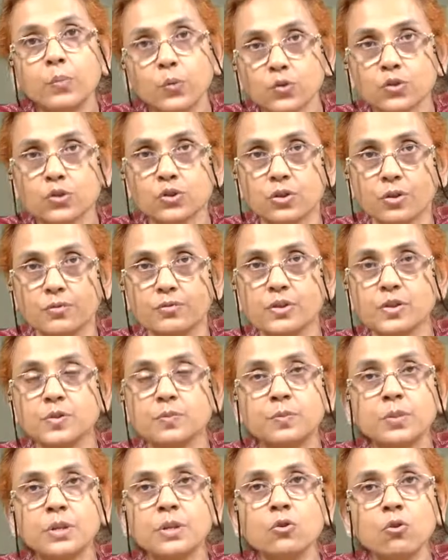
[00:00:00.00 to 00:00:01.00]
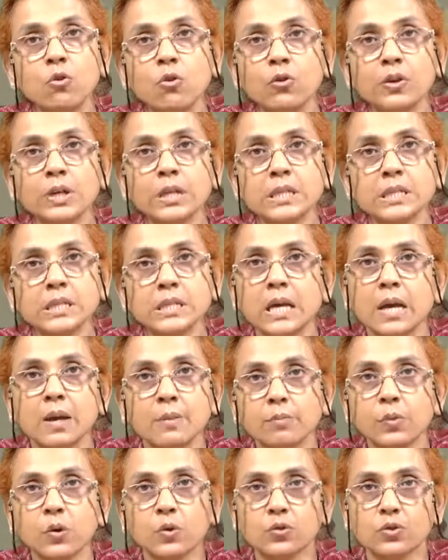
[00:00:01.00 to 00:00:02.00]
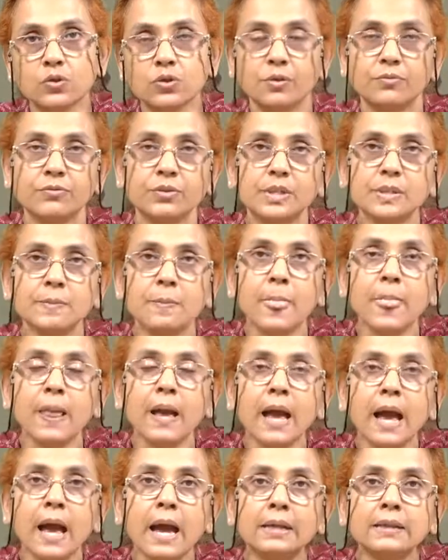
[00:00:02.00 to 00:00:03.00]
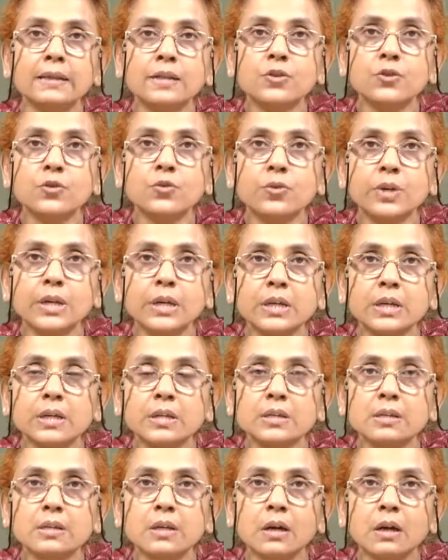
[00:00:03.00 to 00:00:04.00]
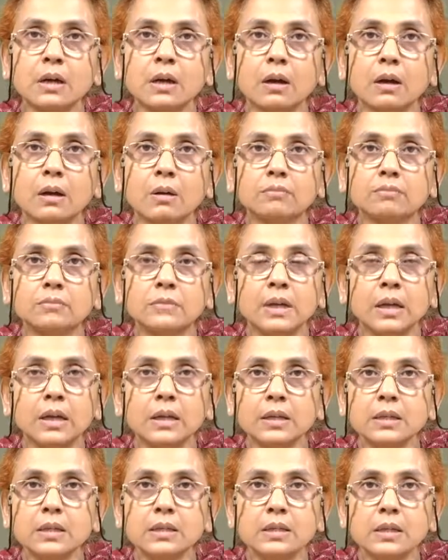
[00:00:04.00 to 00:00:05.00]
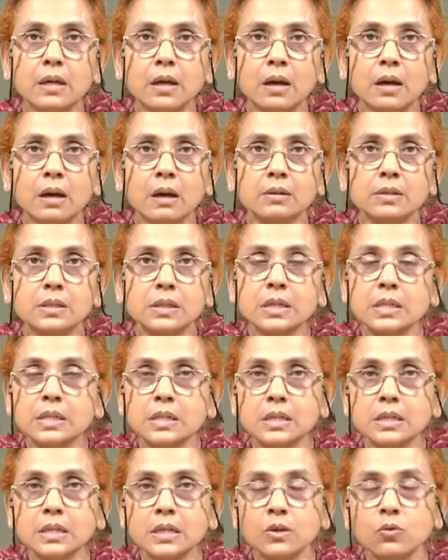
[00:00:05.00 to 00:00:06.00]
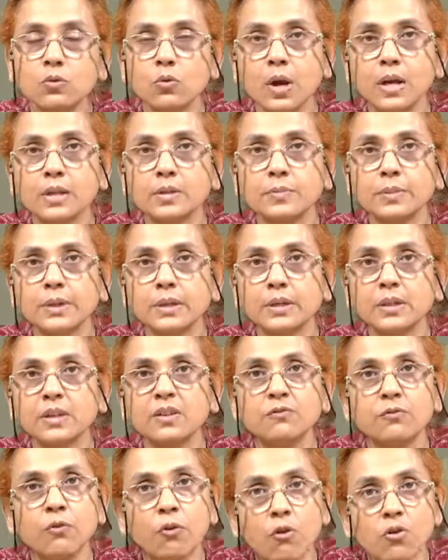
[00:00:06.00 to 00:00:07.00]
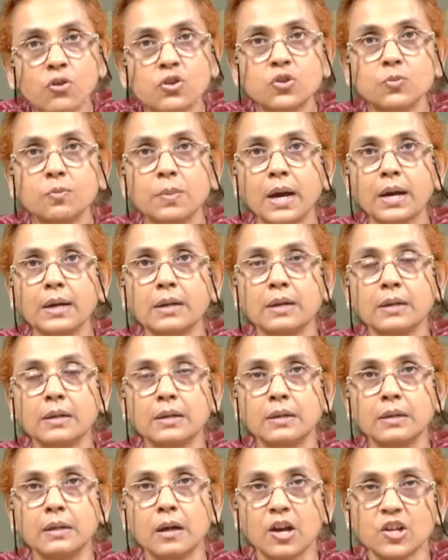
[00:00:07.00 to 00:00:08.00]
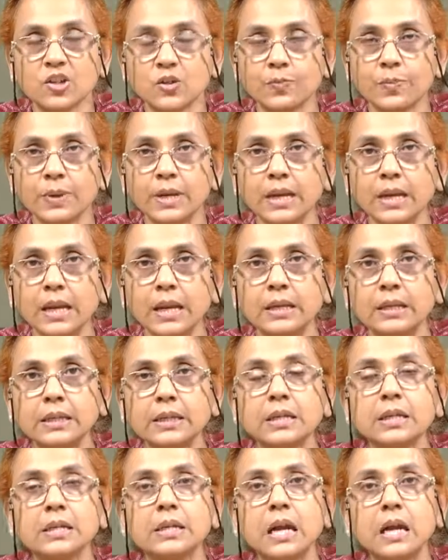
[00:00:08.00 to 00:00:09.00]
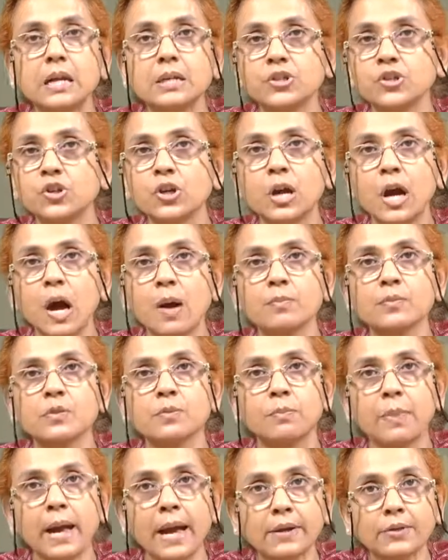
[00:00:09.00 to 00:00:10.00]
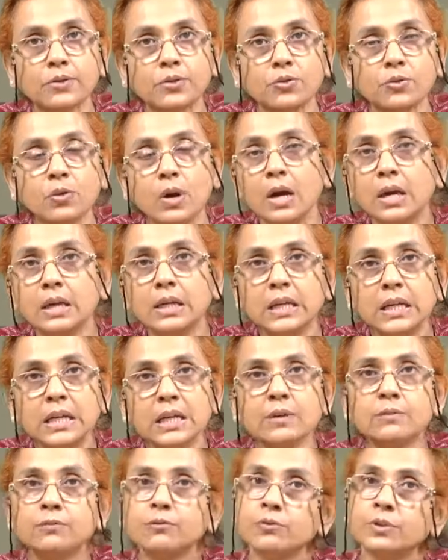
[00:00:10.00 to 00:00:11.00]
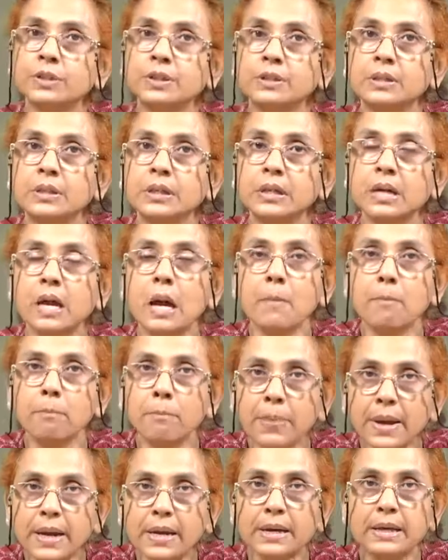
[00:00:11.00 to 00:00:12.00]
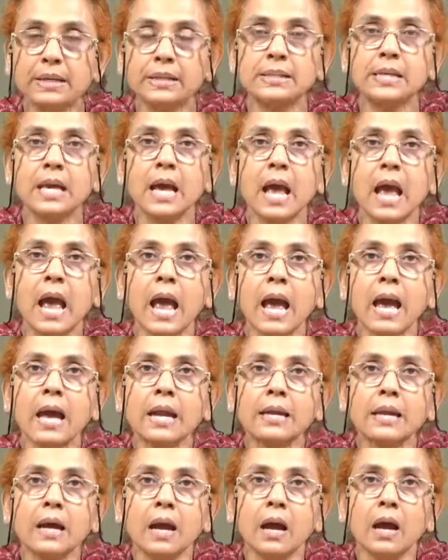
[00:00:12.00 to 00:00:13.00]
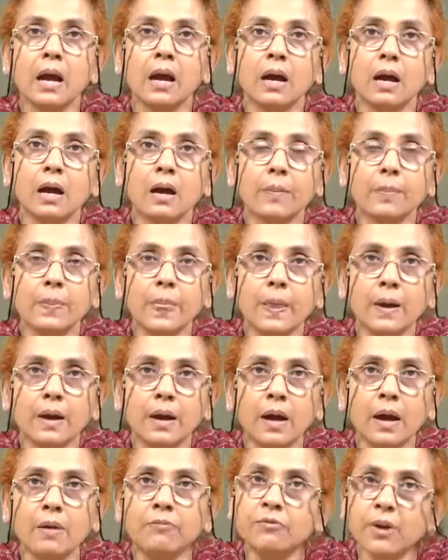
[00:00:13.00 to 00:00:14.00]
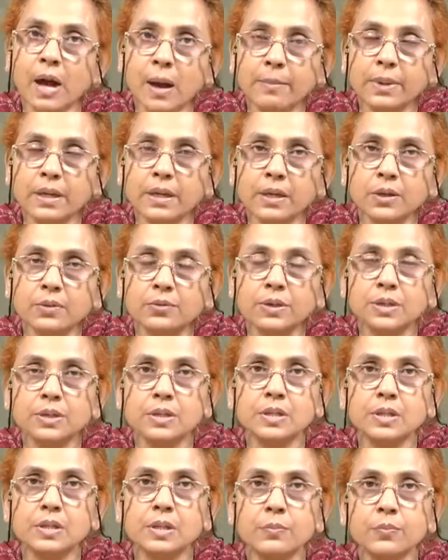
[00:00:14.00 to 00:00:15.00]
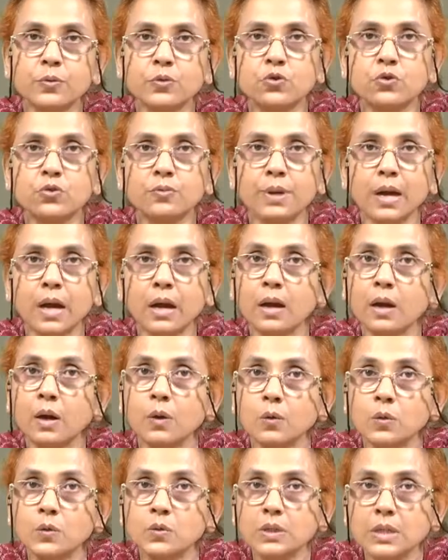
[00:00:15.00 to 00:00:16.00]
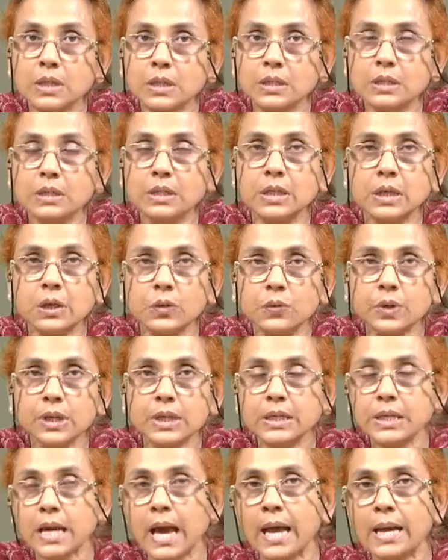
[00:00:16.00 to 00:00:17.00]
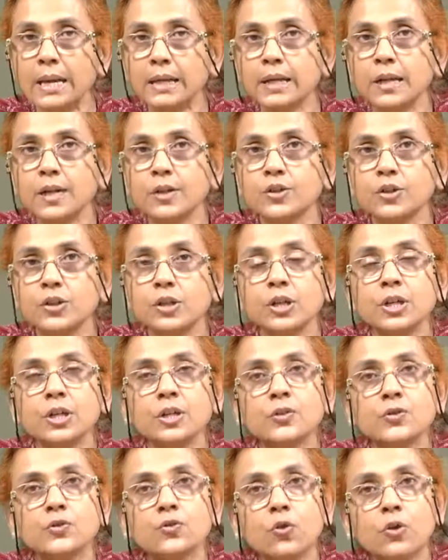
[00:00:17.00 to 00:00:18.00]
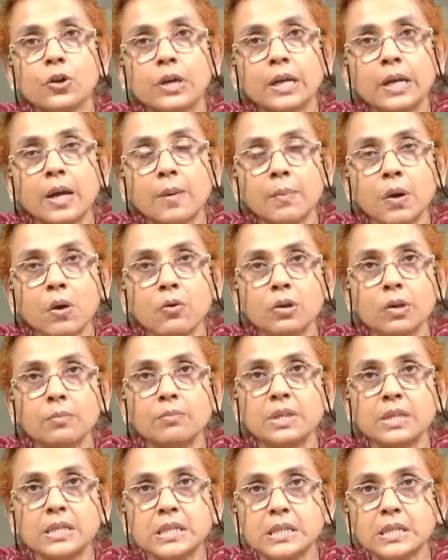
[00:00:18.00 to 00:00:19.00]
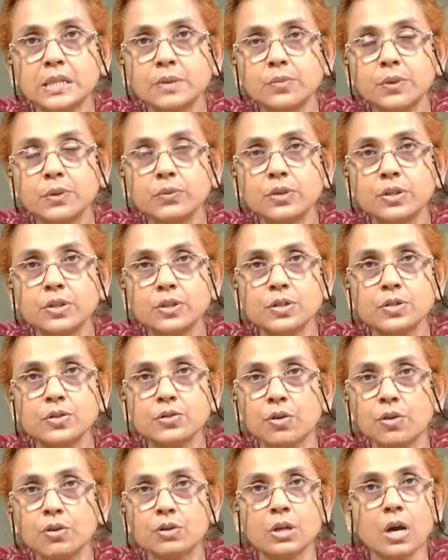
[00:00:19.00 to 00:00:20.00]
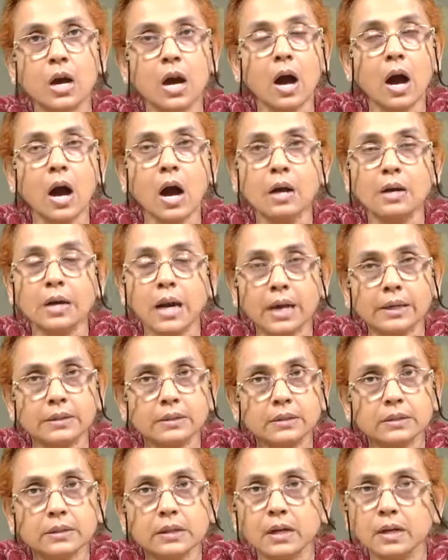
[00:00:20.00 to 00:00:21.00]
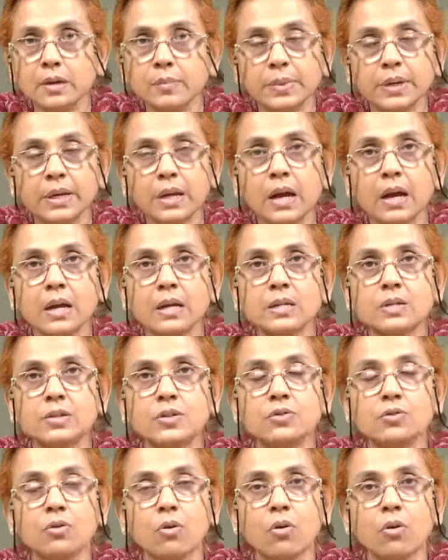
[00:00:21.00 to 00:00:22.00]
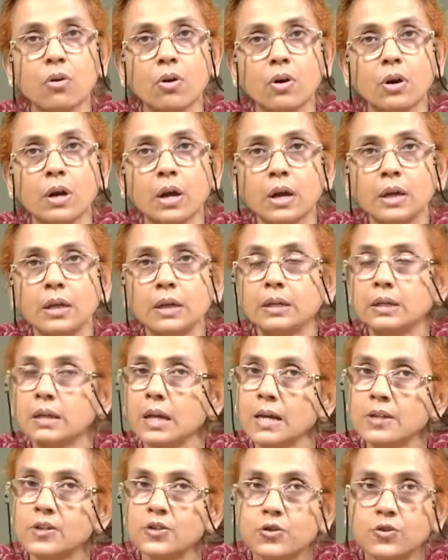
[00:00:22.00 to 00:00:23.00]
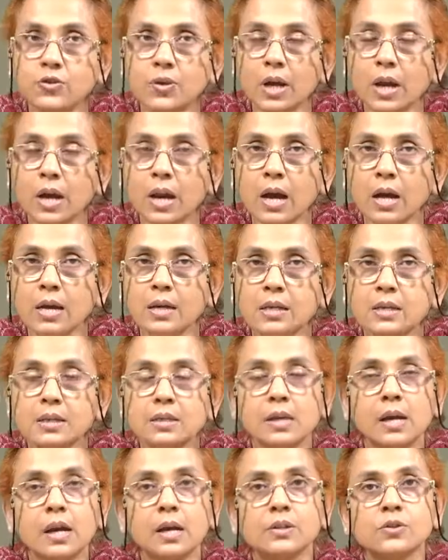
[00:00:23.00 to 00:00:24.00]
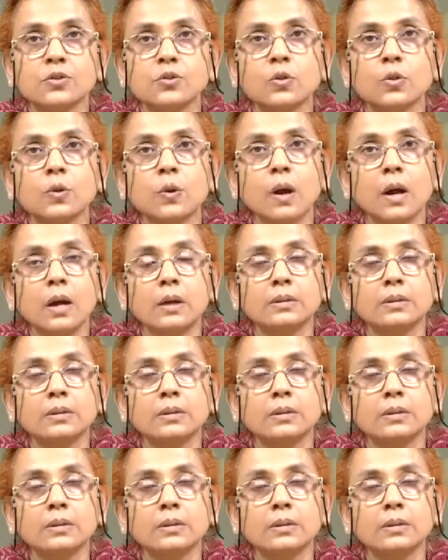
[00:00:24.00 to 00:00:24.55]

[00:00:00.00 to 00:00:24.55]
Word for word: Post Office. PO is post office. And the story is um, there is a sister who has been divorced by her husband and he she comes back to live with her parents and um, a family which is supposed to be a close knit unit and she is talking about a Mississippi which is not uh, neither urbanized nor industrialized so